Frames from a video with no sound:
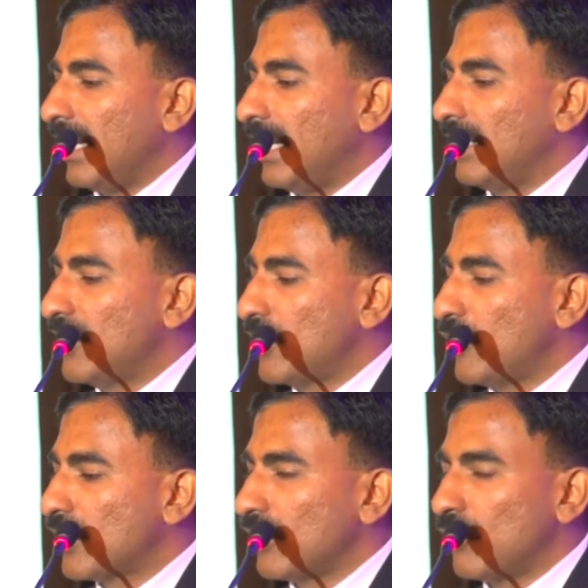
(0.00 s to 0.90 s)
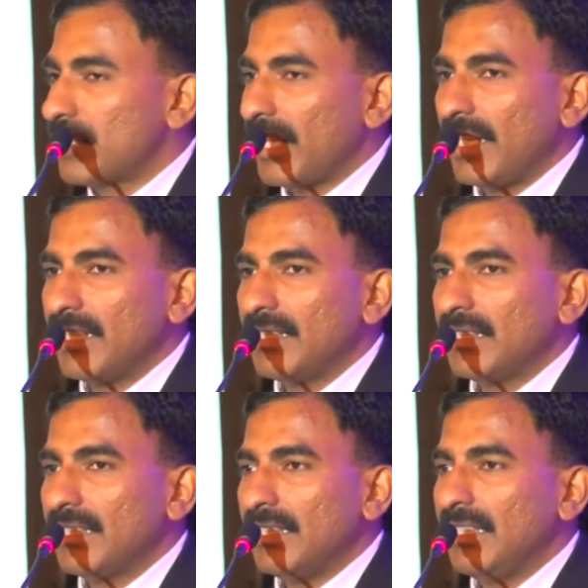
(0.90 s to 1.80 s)
and distribution nodes,
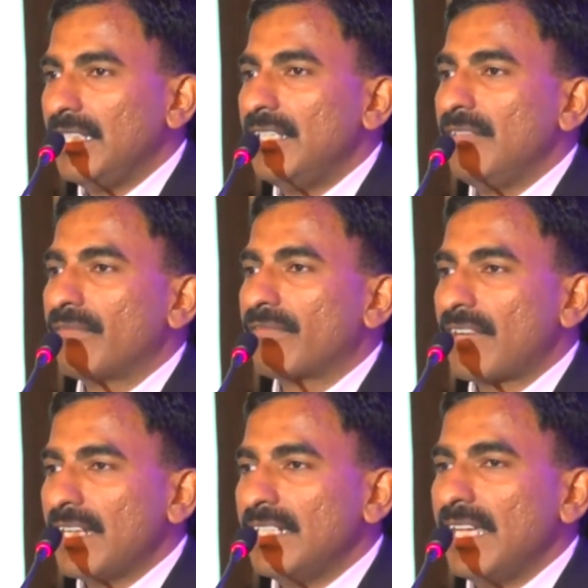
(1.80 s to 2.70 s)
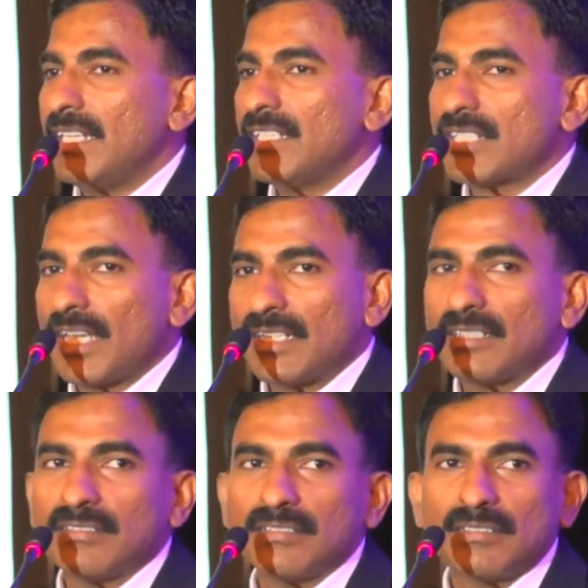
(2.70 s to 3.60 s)
and the front-end
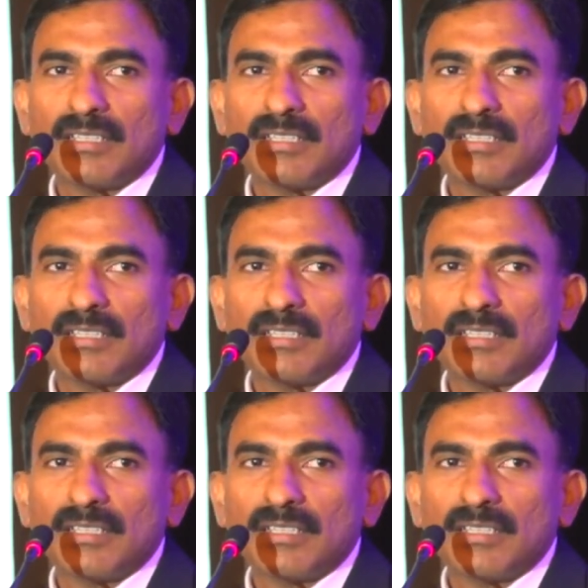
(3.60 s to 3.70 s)
channel